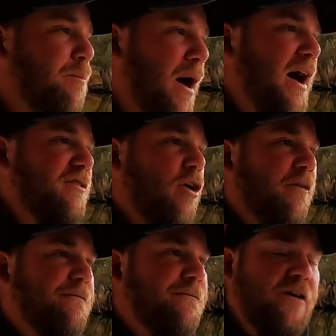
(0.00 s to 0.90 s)
But
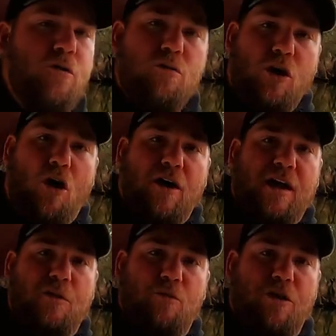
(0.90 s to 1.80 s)
I feel like
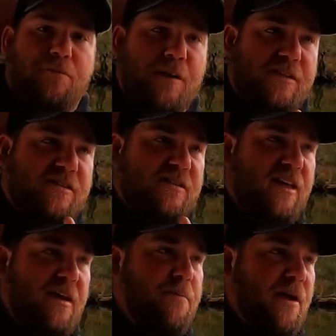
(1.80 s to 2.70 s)
it would have been
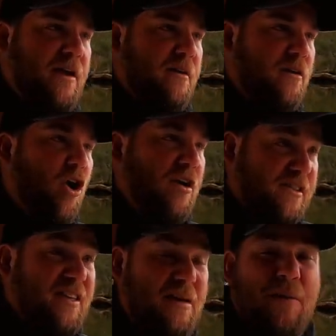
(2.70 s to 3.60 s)
sleeping, like
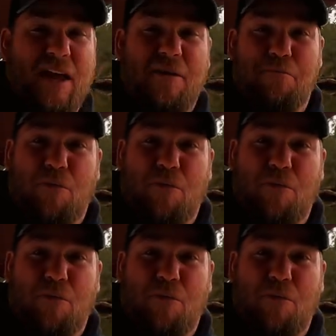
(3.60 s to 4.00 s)
sleeping in,